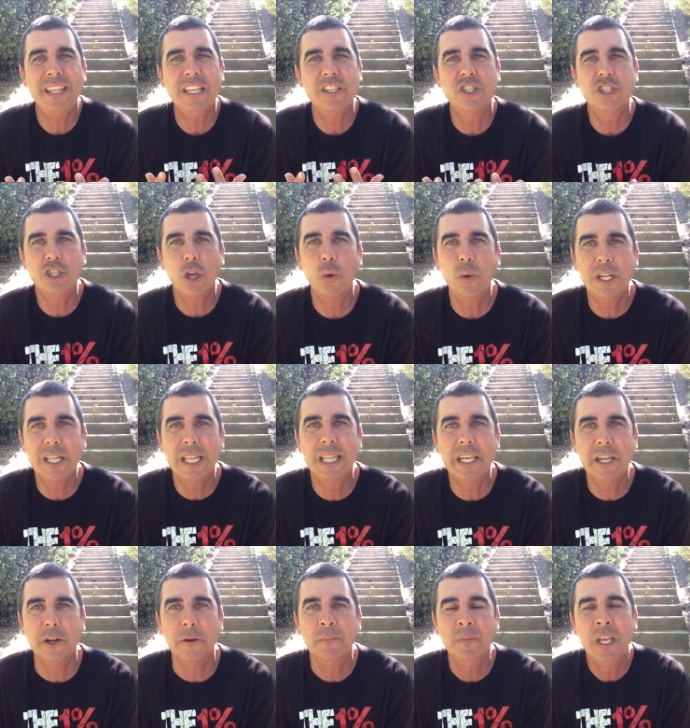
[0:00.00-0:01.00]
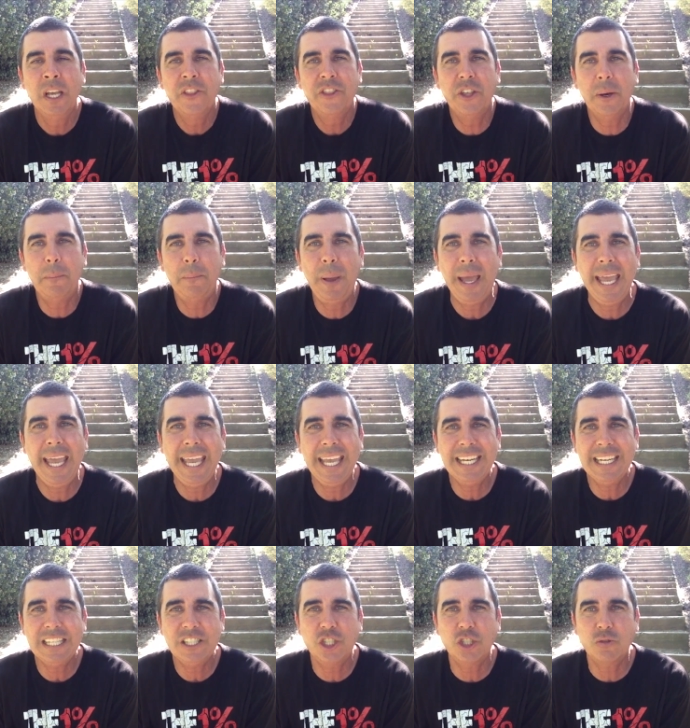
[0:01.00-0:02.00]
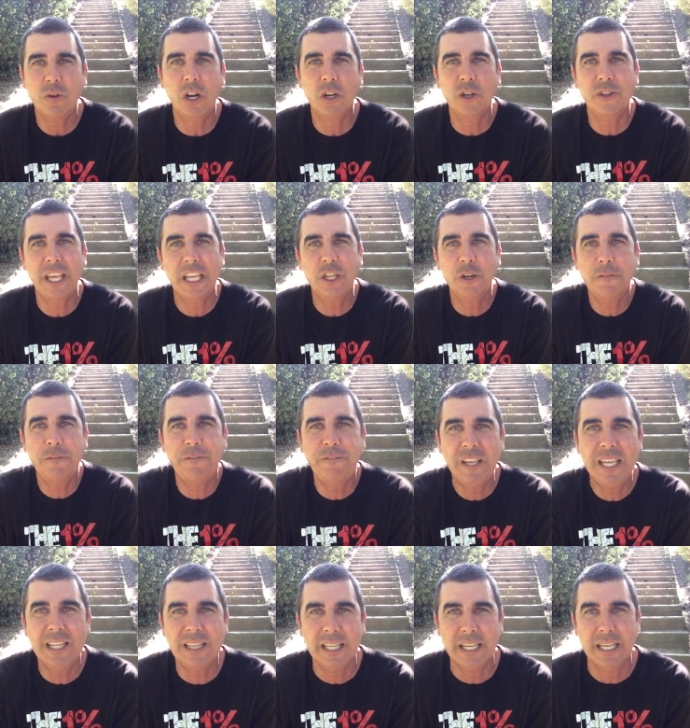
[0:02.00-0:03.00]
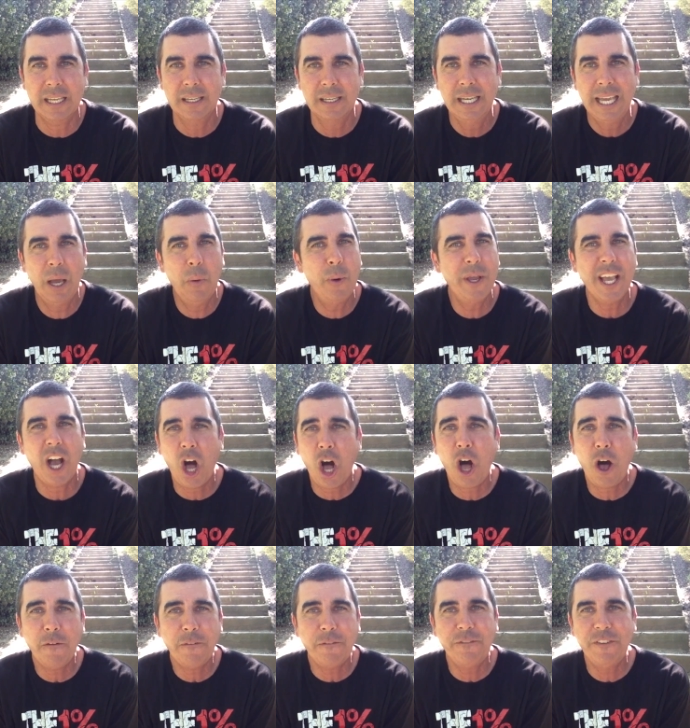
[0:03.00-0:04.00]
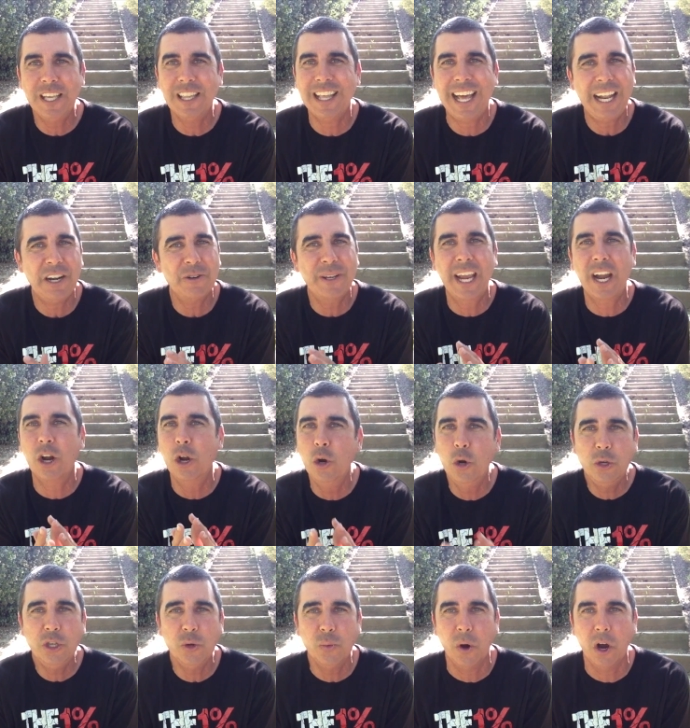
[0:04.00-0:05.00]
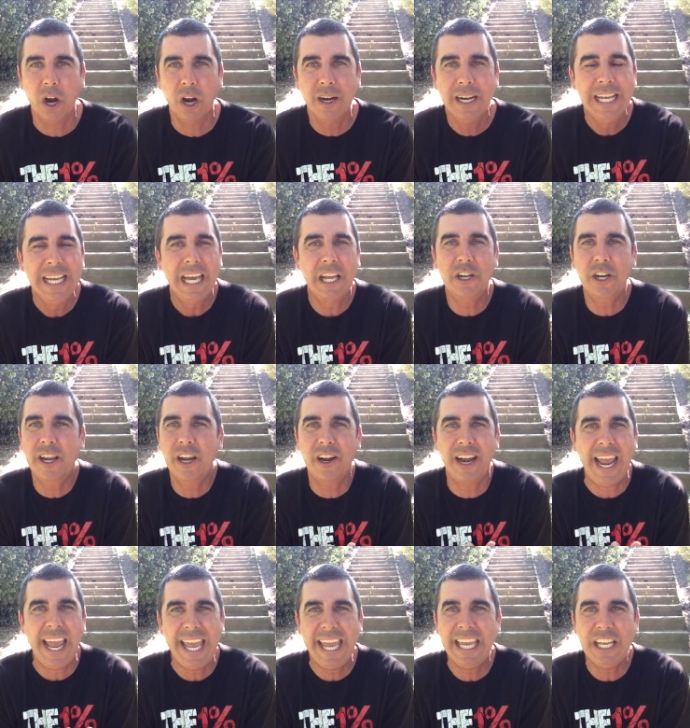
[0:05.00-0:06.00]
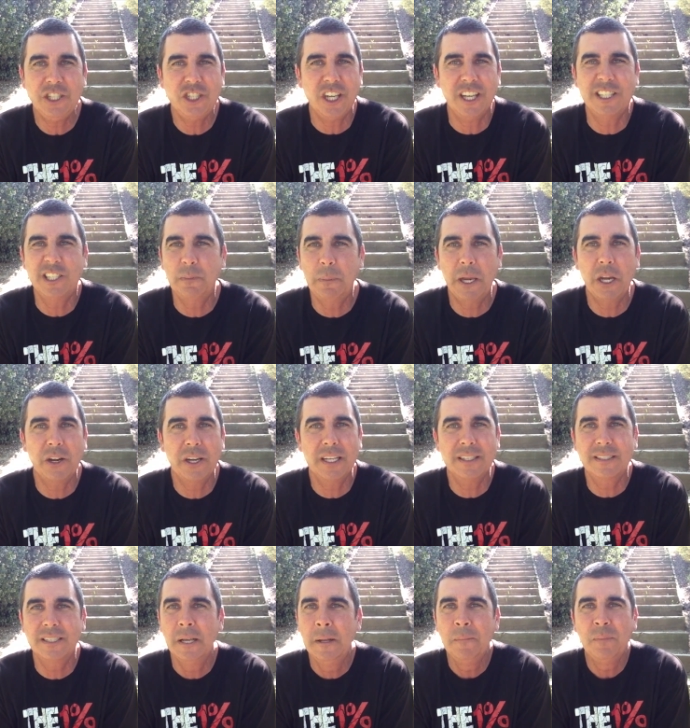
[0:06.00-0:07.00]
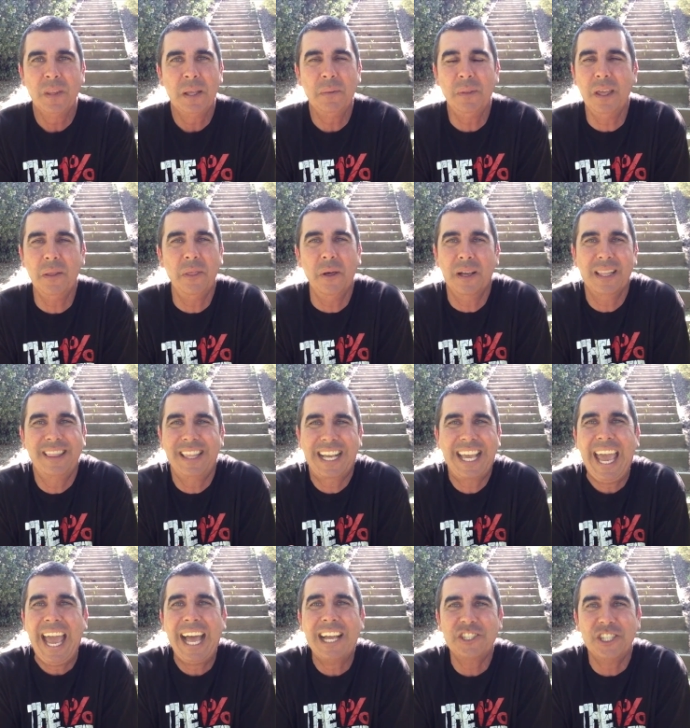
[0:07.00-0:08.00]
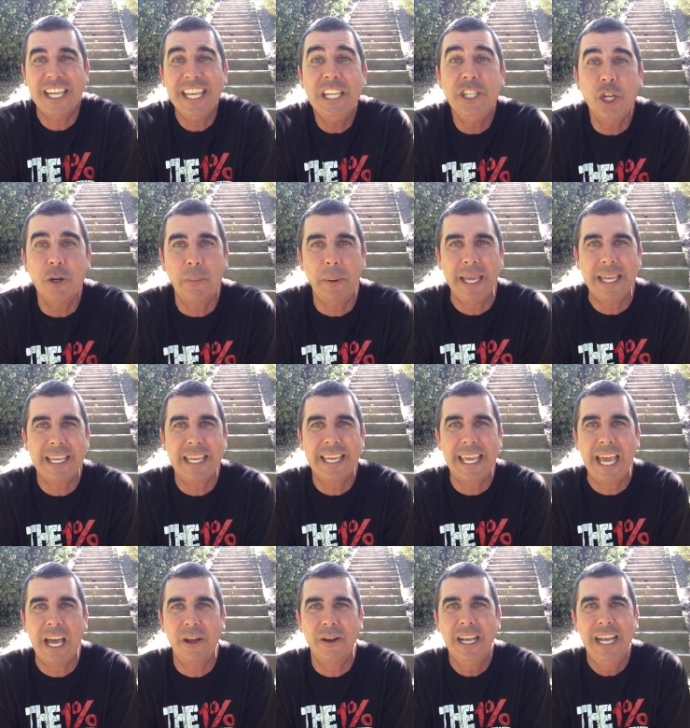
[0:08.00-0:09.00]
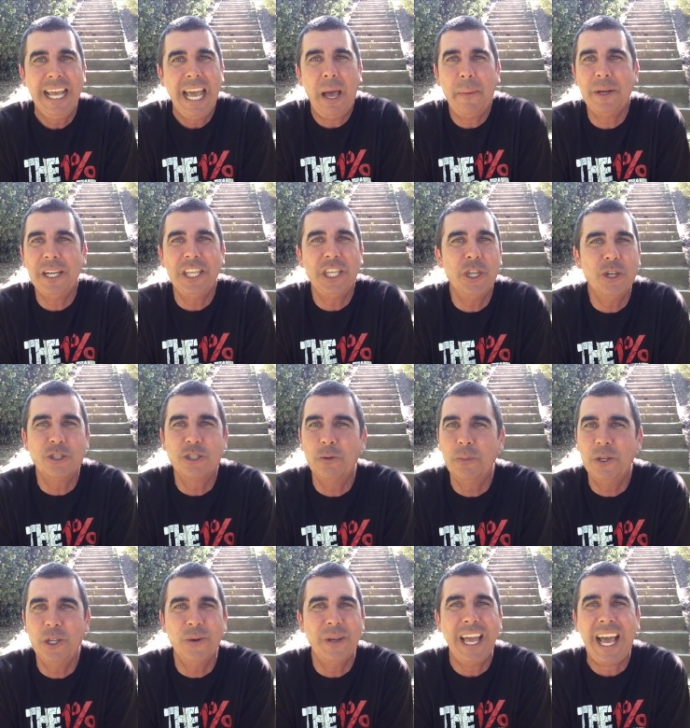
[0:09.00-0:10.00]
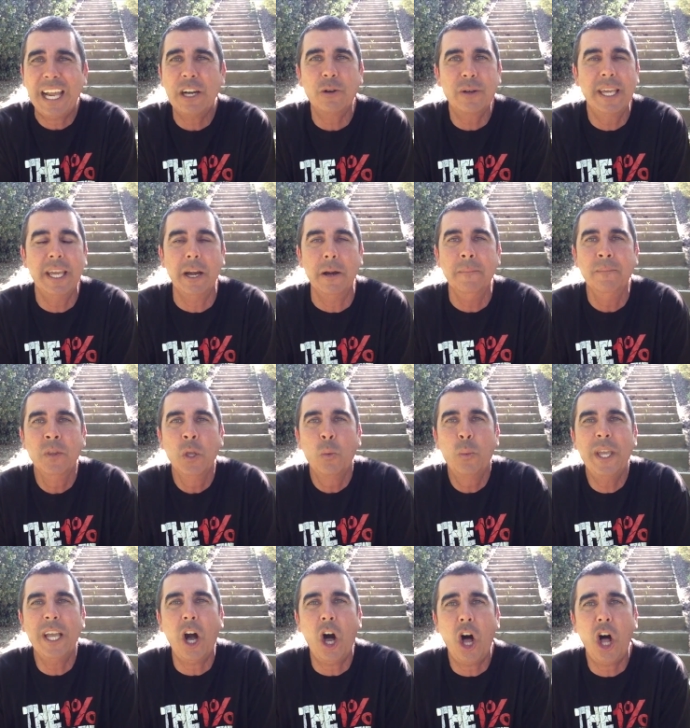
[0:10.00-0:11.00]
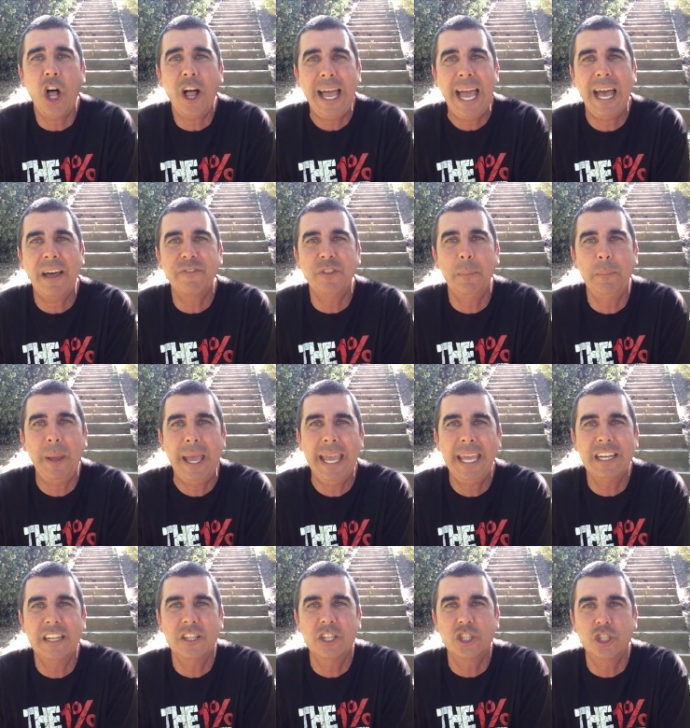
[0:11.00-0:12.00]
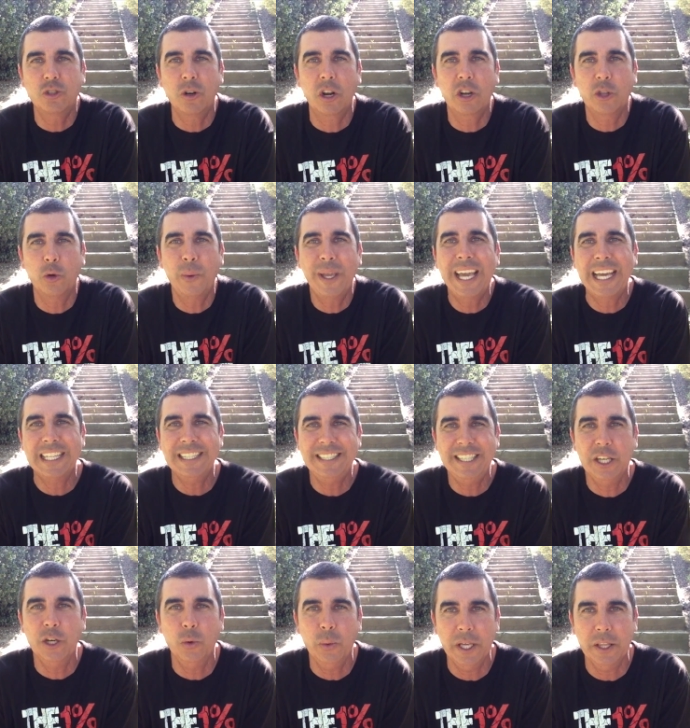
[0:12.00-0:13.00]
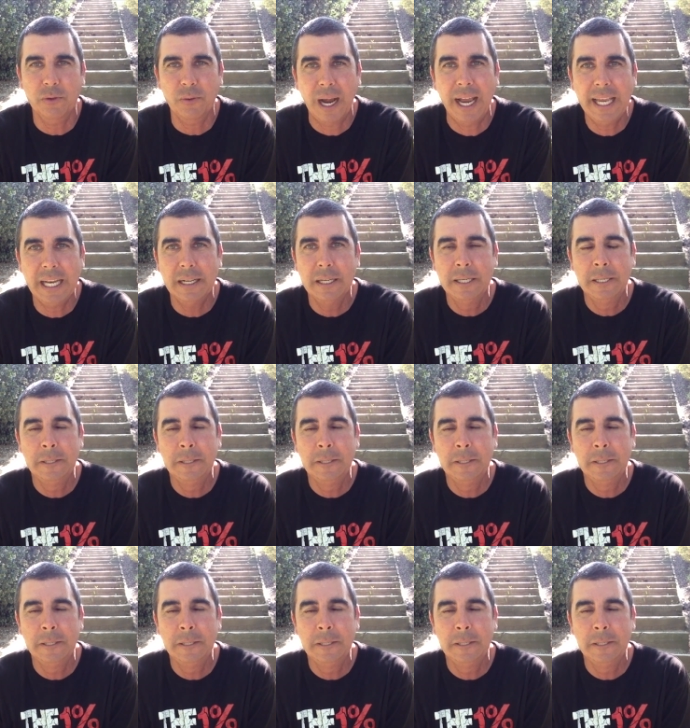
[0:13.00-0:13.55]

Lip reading: so clear. The pain and struggle that you're feeling, and we all feel it. I don't care who you are. I don't care age, experience, the cash in your bank account, how many years you've been doing. I don't care. We all have the pain and the struggle that we got to deal with, right?